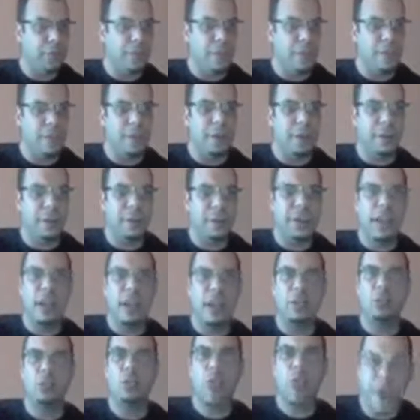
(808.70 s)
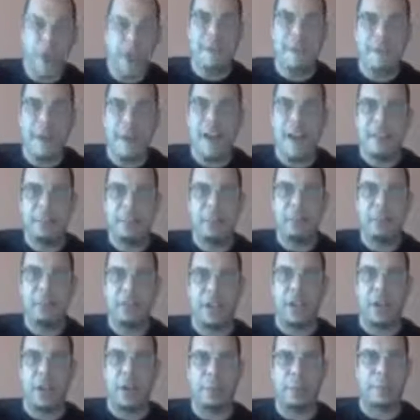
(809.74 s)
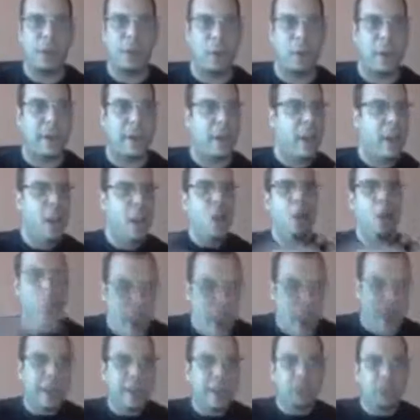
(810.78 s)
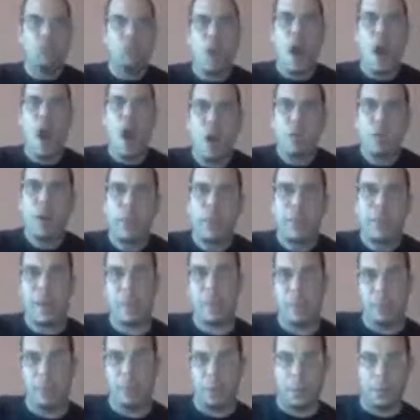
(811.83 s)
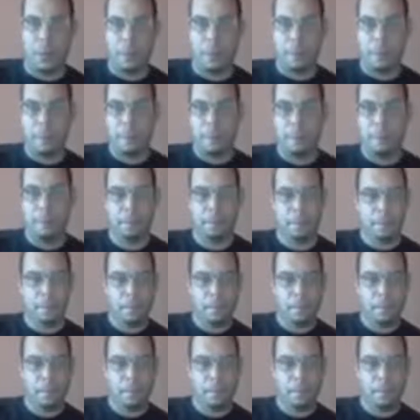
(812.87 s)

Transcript: and this one is converting at 25% opt-in rate? What is wrong with people?